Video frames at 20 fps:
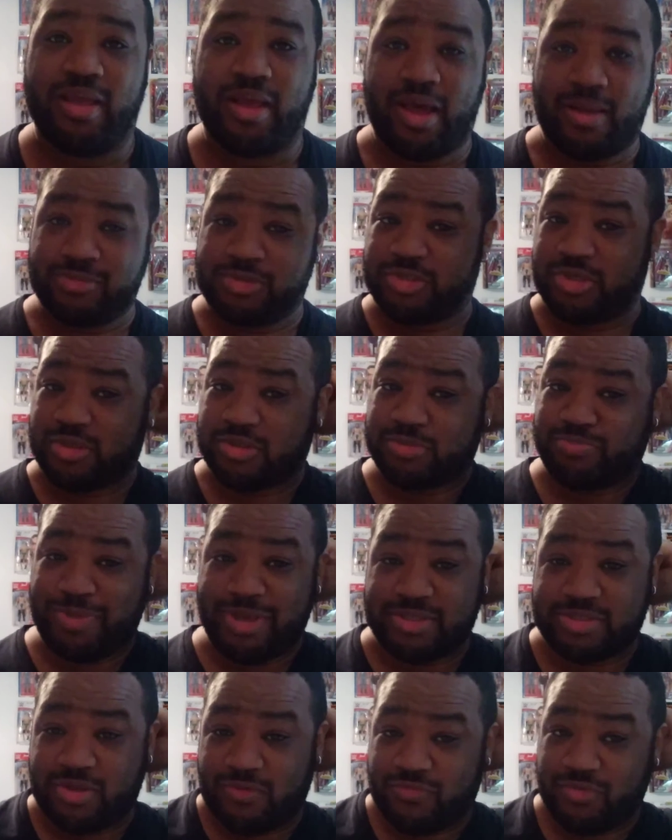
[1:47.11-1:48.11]
I'm sure it's
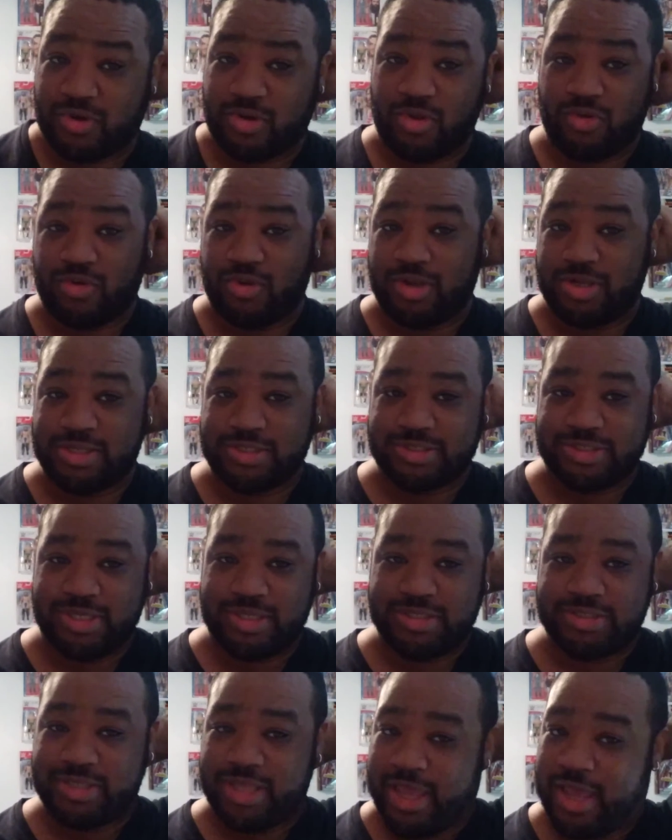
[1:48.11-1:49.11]
based off your local
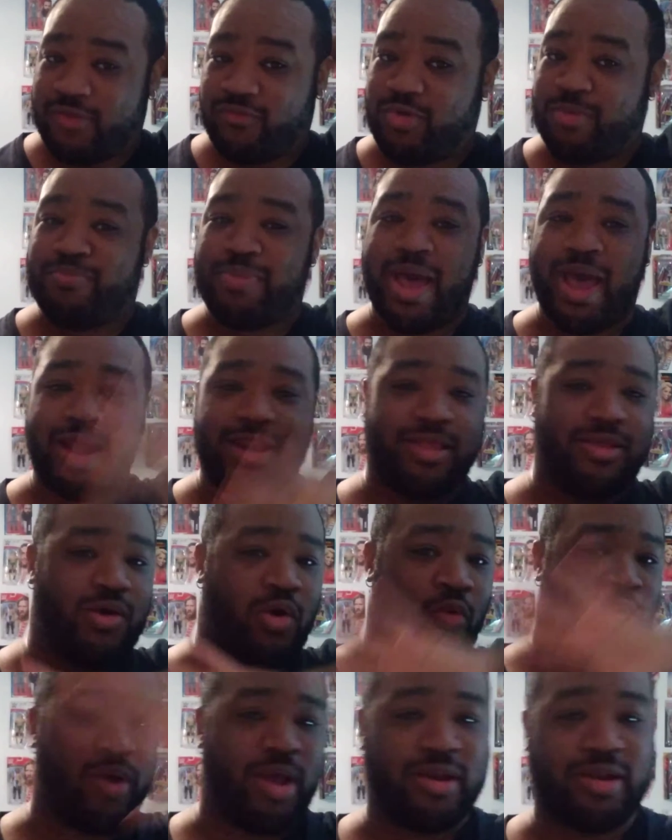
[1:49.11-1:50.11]
listings. Everybody
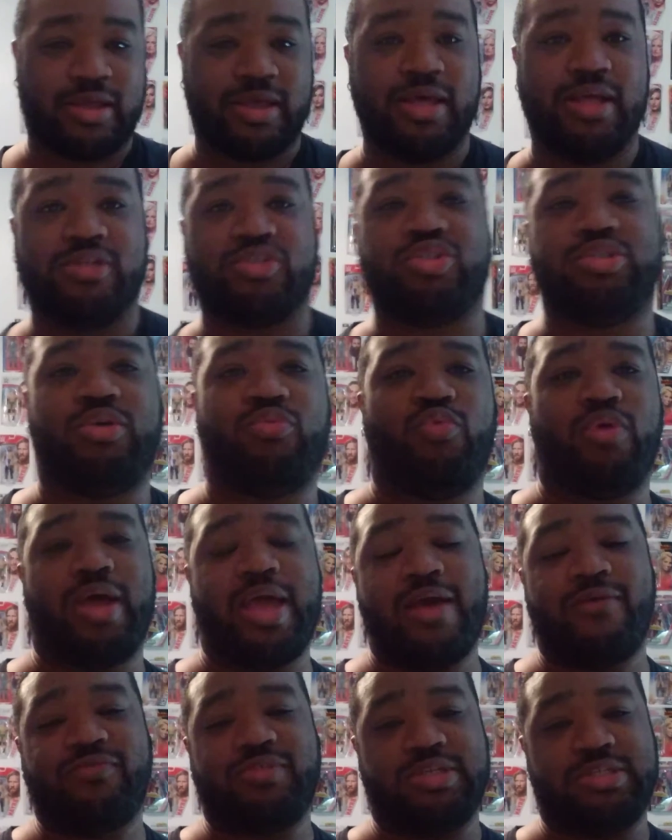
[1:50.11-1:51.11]
around the country will
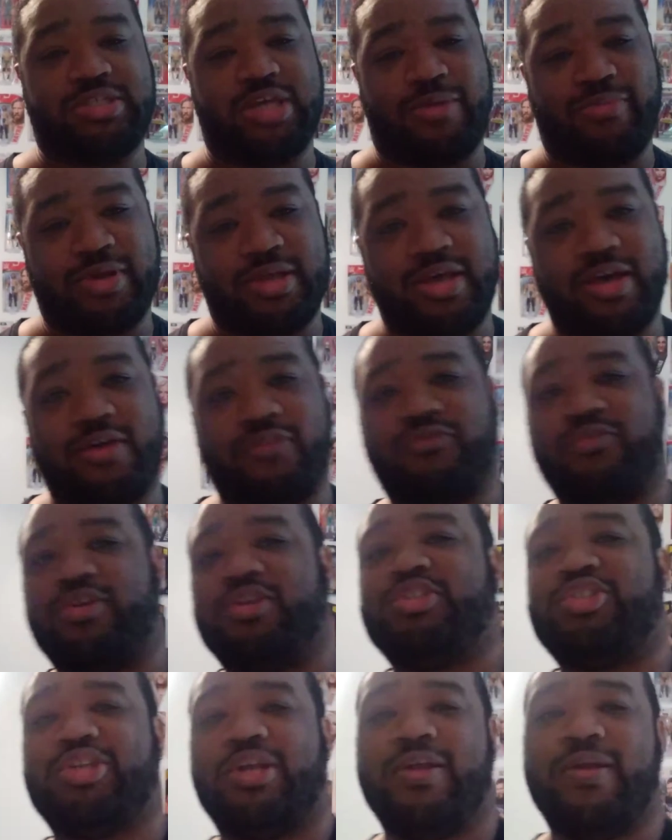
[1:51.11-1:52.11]
have the double
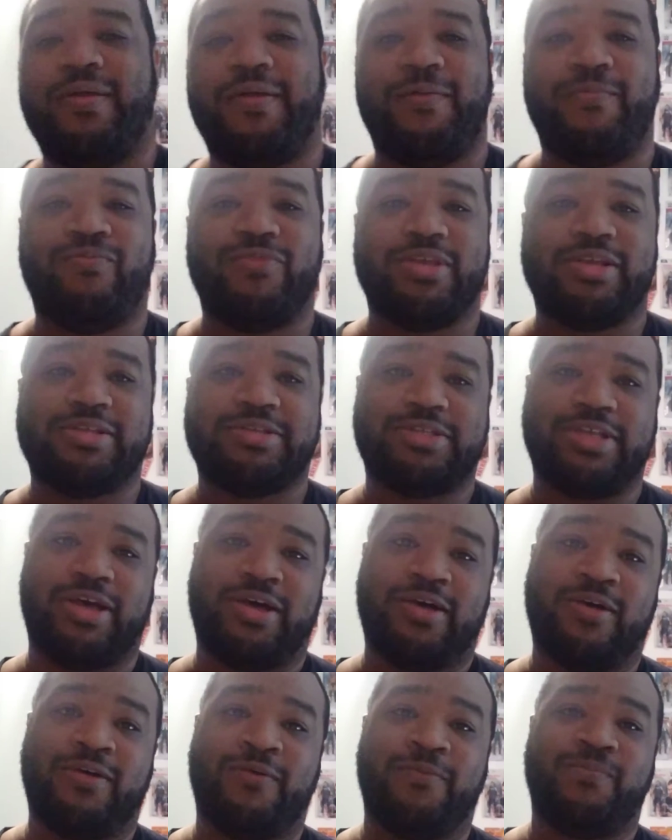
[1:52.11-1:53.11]
coverage.
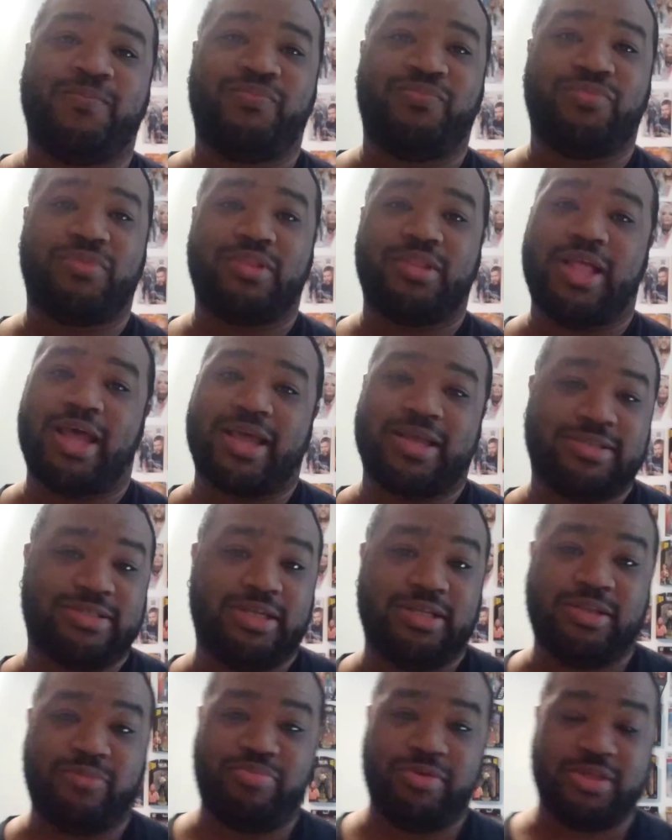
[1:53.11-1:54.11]
So, like I
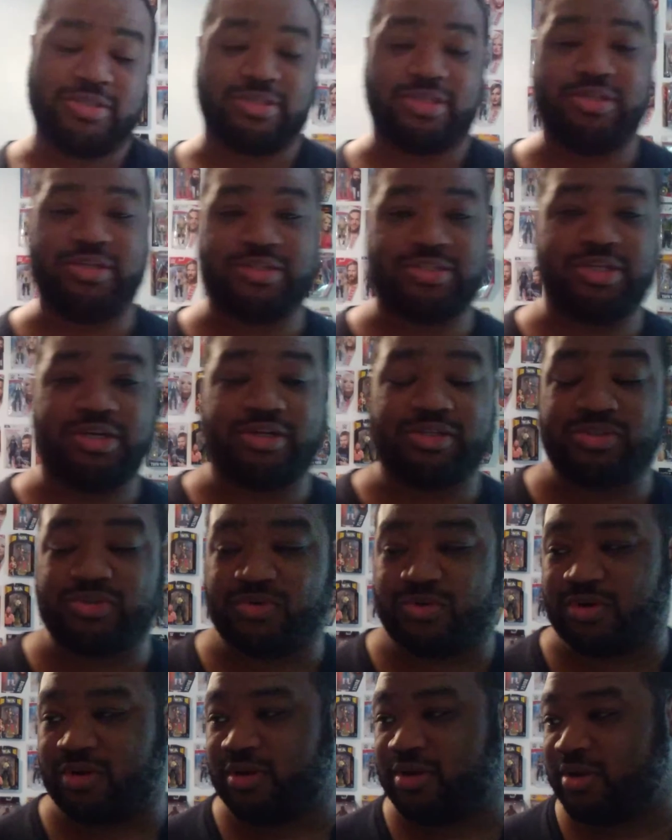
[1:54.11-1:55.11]
said, depends on your
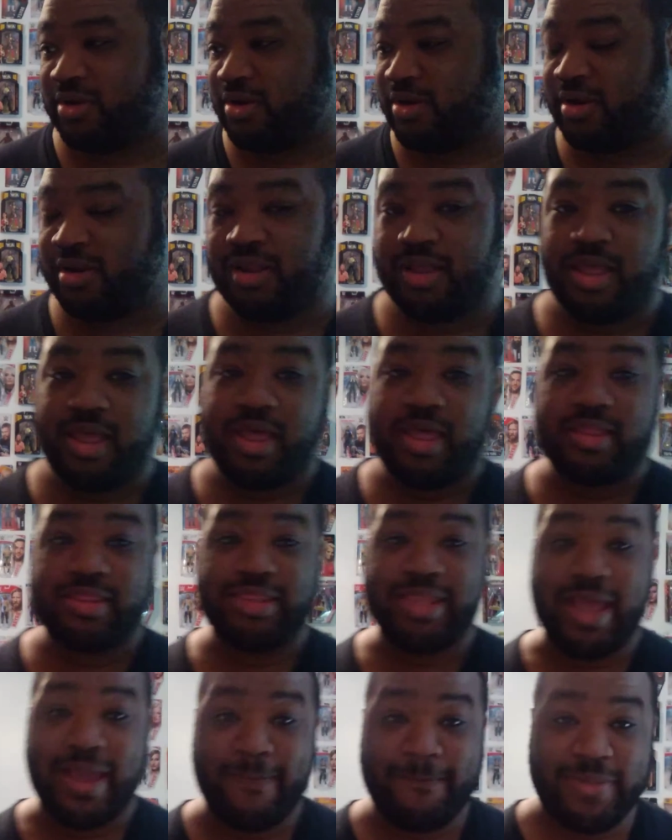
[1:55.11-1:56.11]
territory.
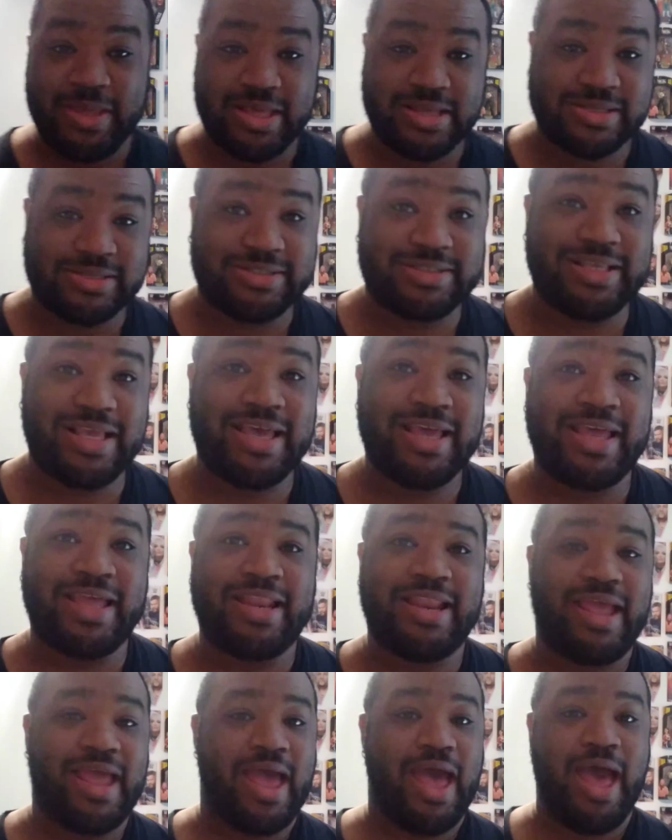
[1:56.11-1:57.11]
That being
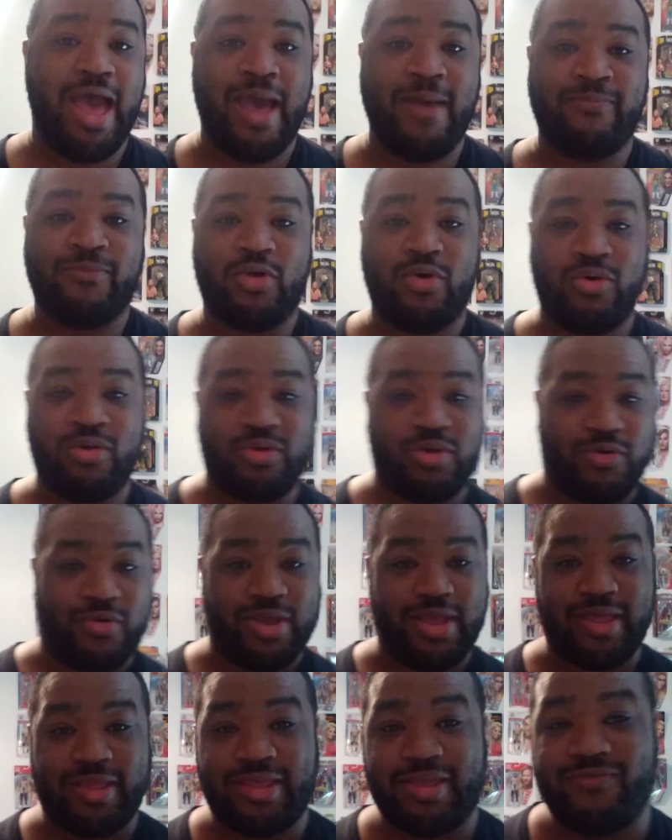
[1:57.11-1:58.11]
said, I'm going to go
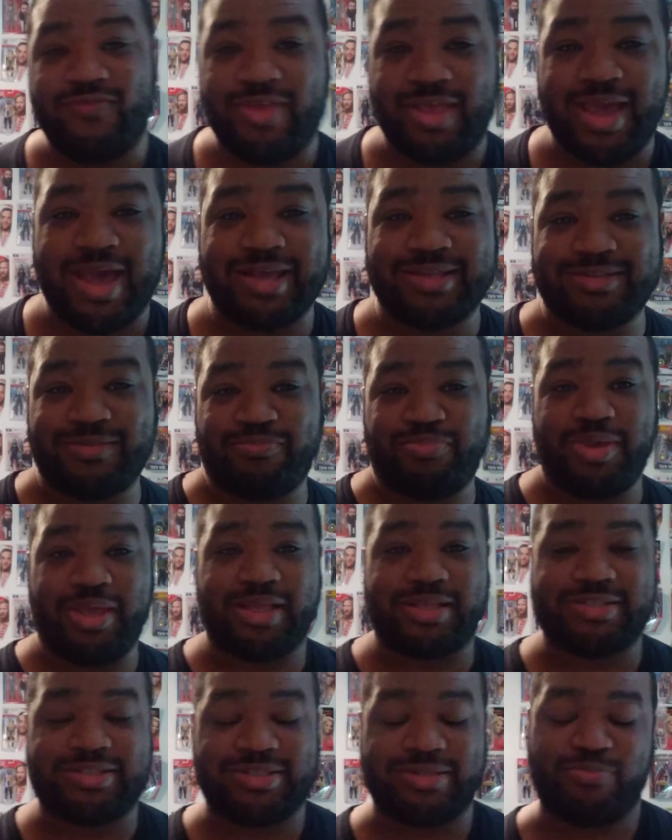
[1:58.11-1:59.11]
ahead and give you guys the
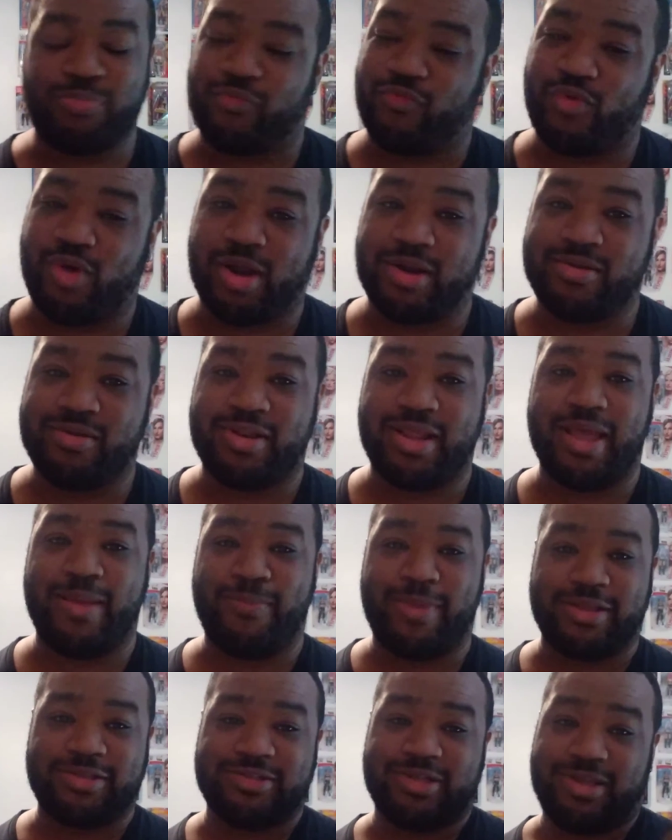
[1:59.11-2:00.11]
picks. Before I do that,
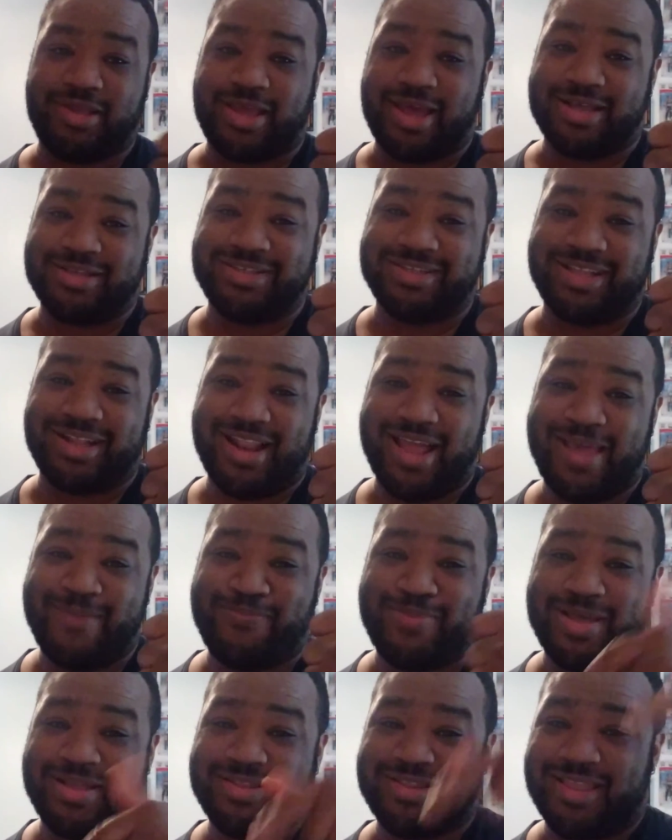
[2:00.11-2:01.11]
make sure you guys hit the like
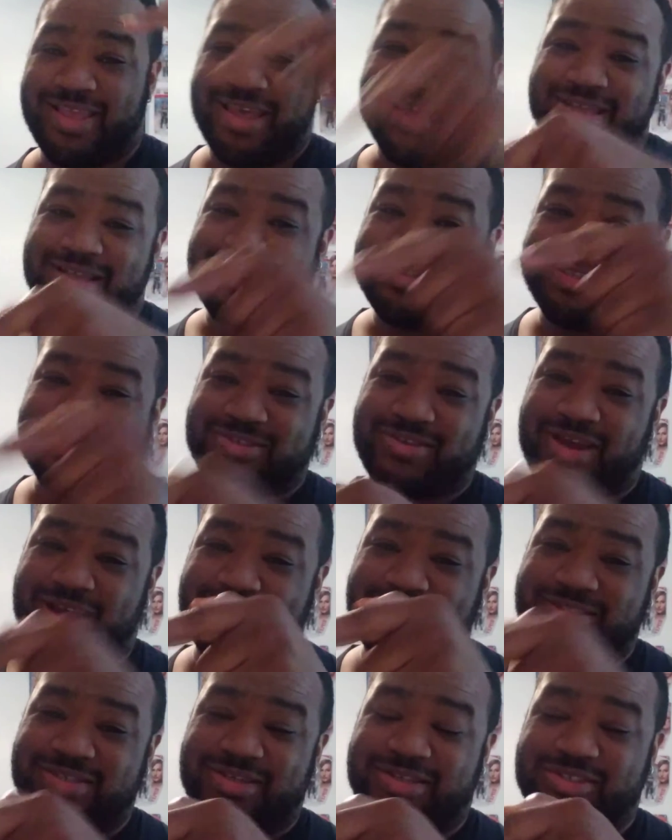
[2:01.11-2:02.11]
button subscribe
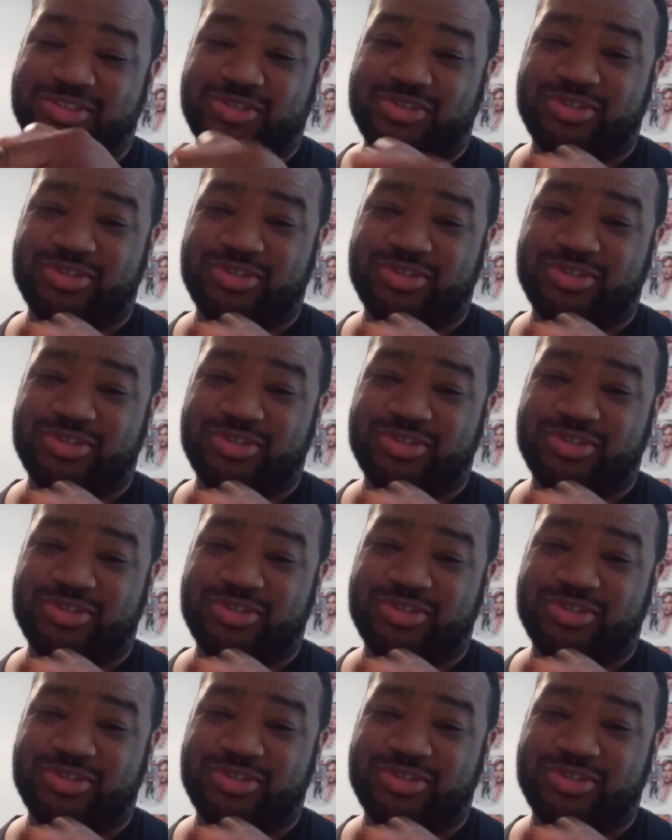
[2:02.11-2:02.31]
to yours